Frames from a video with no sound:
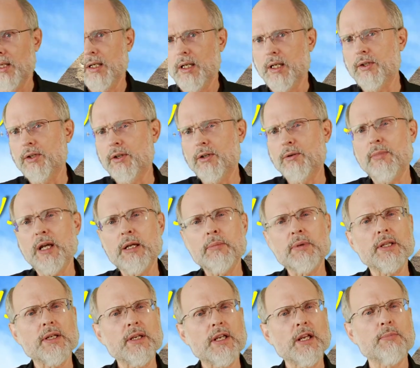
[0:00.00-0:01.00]
And, you know, maybe
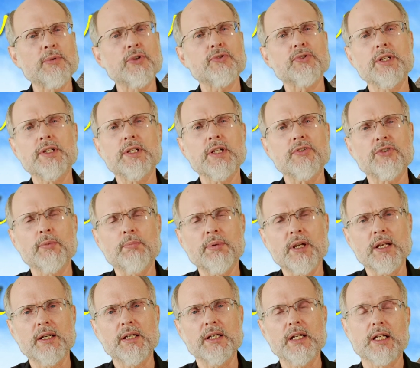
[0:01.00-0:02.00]
the Hebrews
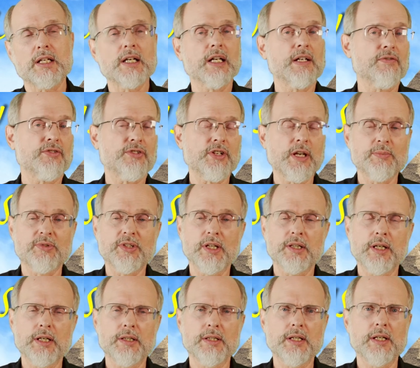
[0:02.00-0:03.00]
anticipated, it kind of seems that
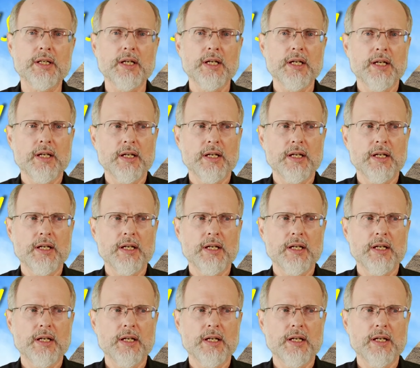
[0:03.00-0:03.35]
they did,